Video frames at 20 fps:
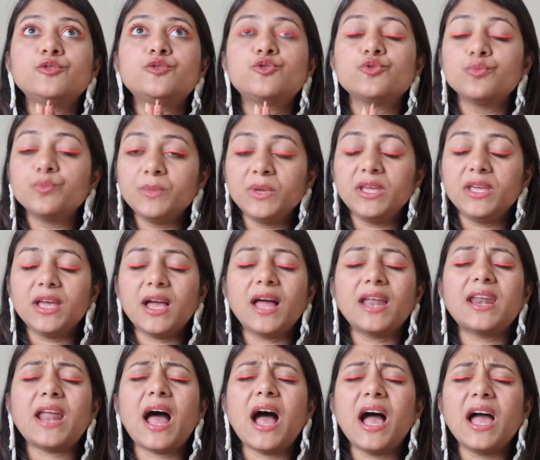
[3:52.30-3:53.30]
to me,
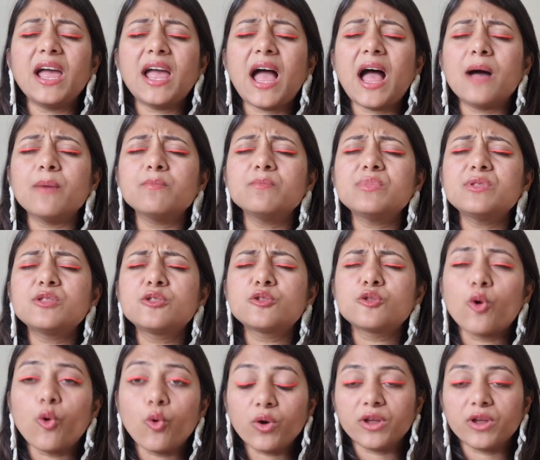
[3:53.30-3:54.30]
and I am
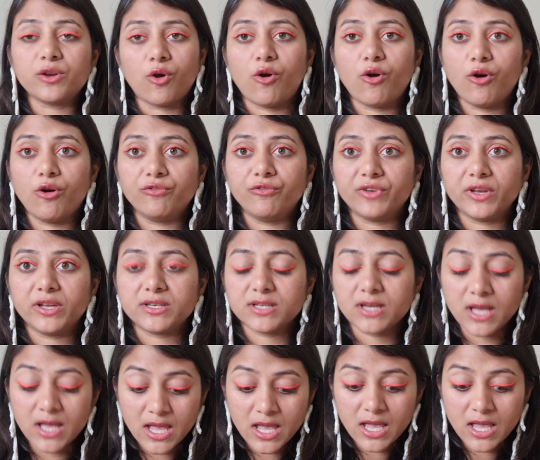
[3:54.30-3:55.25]
so in awe of it.